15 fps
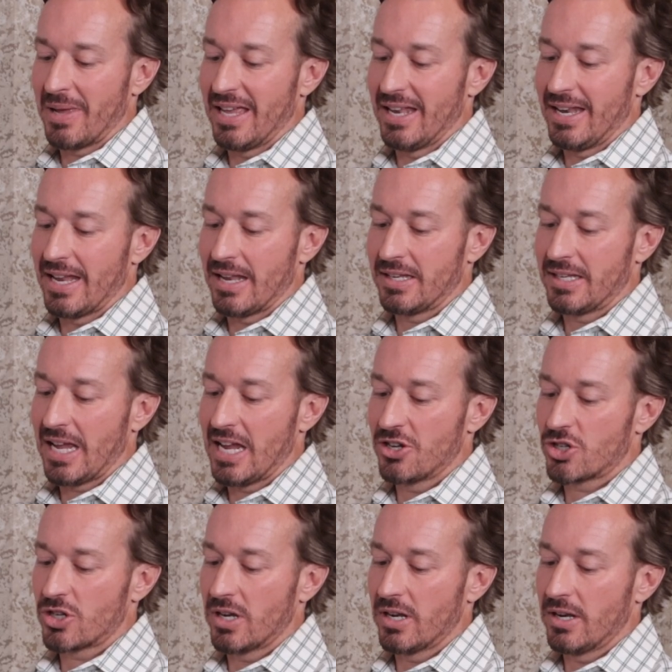
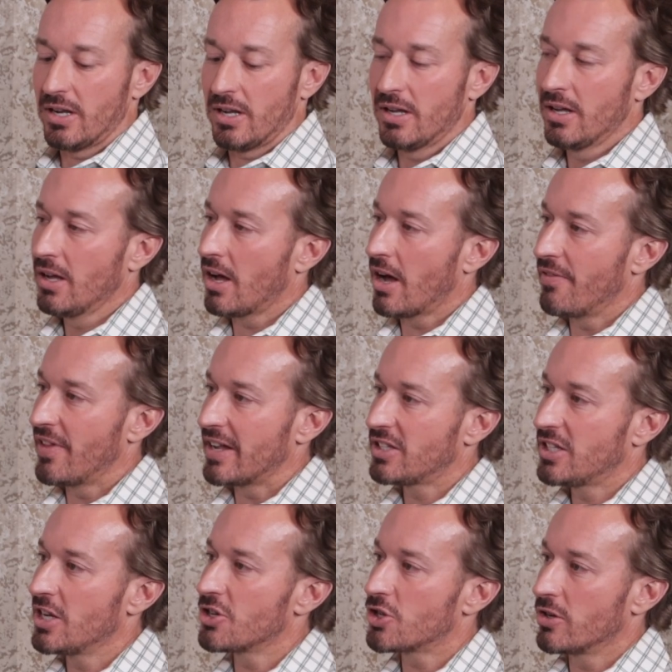indentation of that
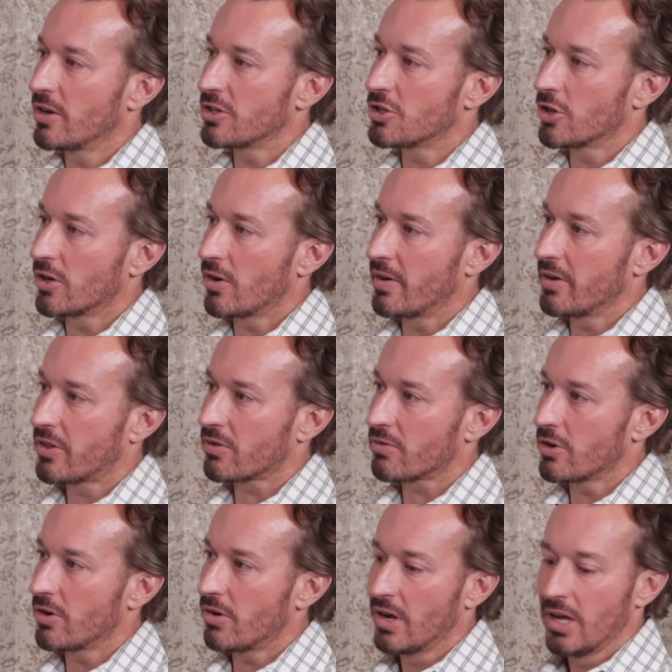tissue as you're going through.